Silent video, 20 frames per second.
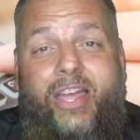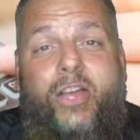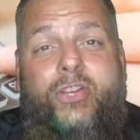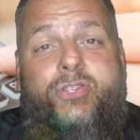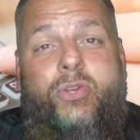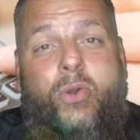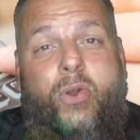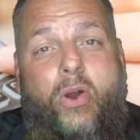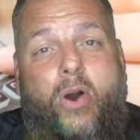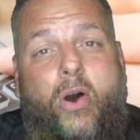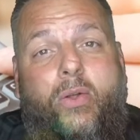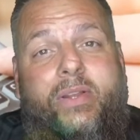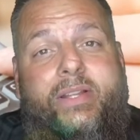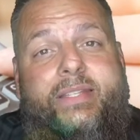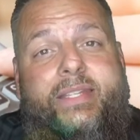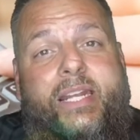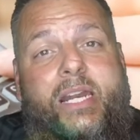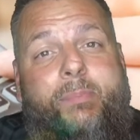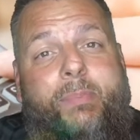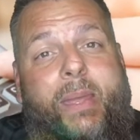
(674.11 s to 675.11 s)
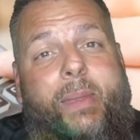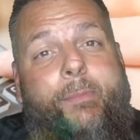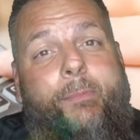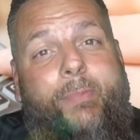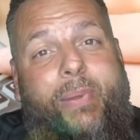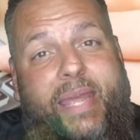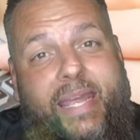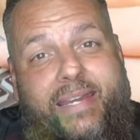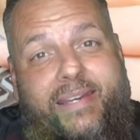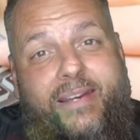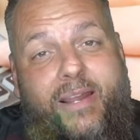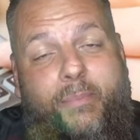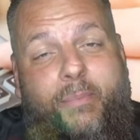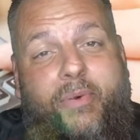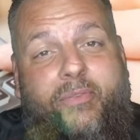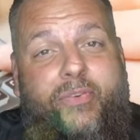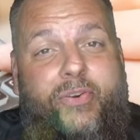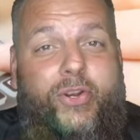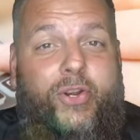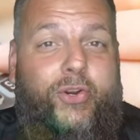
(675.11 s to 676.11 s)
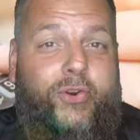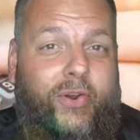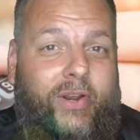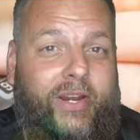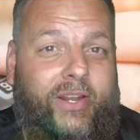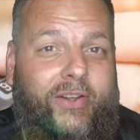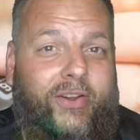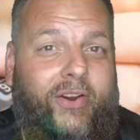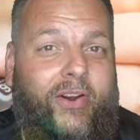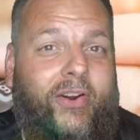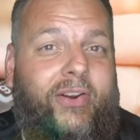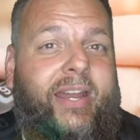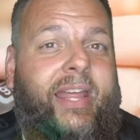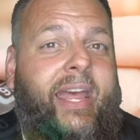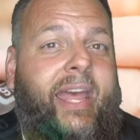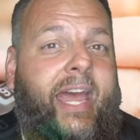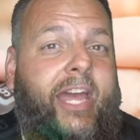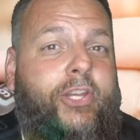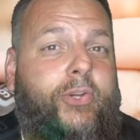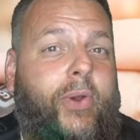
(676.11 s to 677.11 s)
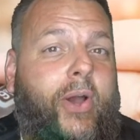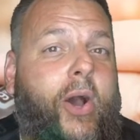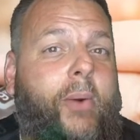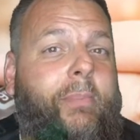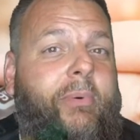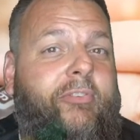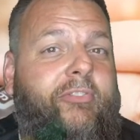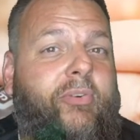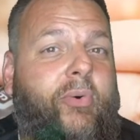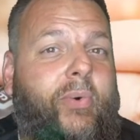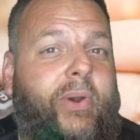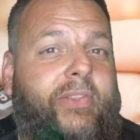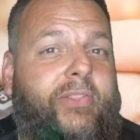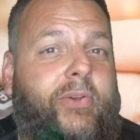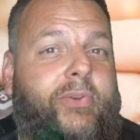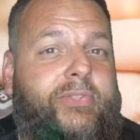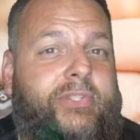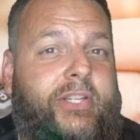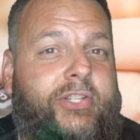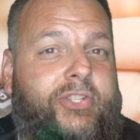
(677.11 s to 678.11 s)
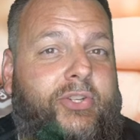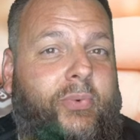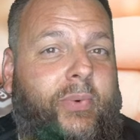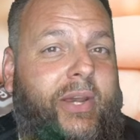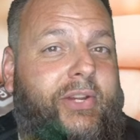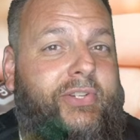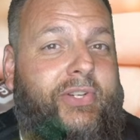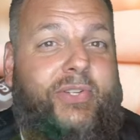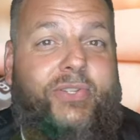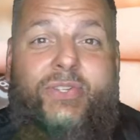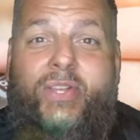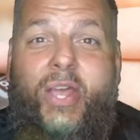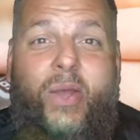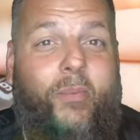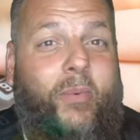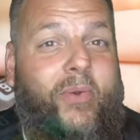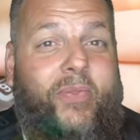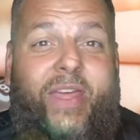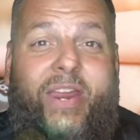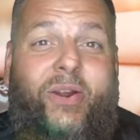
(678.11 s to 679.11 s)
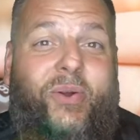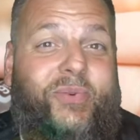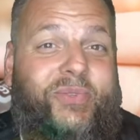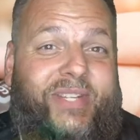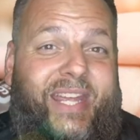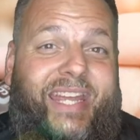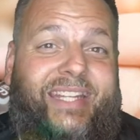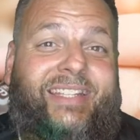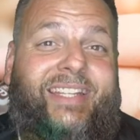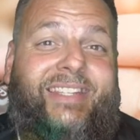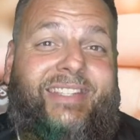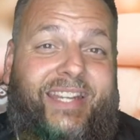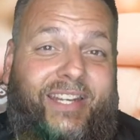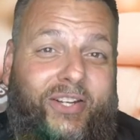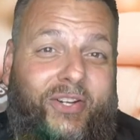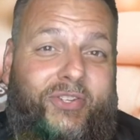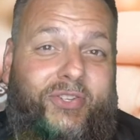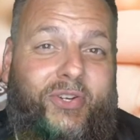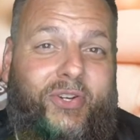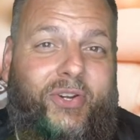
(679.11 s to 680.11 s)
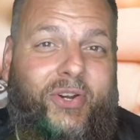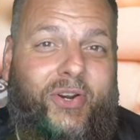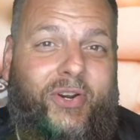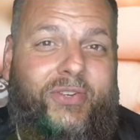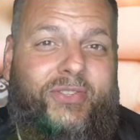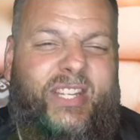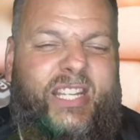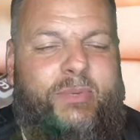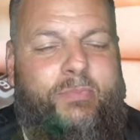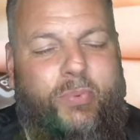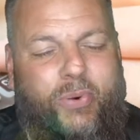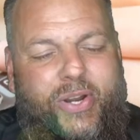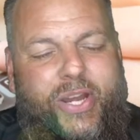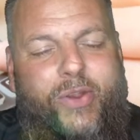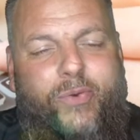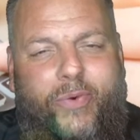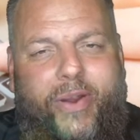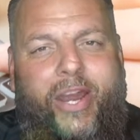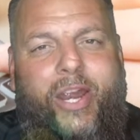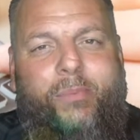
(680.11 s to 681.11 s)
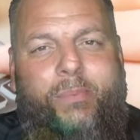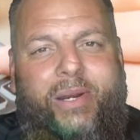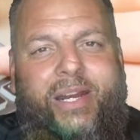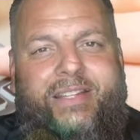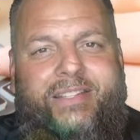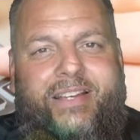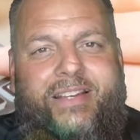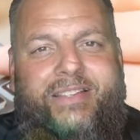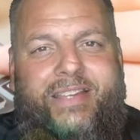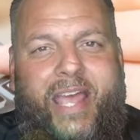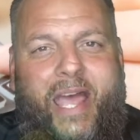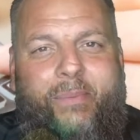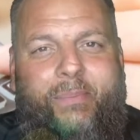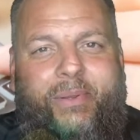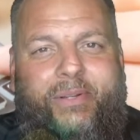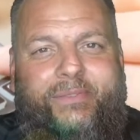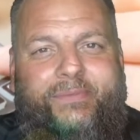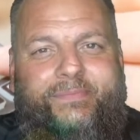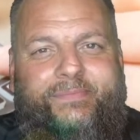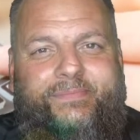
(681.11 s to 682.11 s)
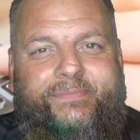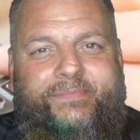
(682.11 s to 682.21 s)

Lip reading: So call and set up a PIN number for your credit card, and you'll help avoid those situations where they don't take the signature cards. It's pretty rare, but it does happen.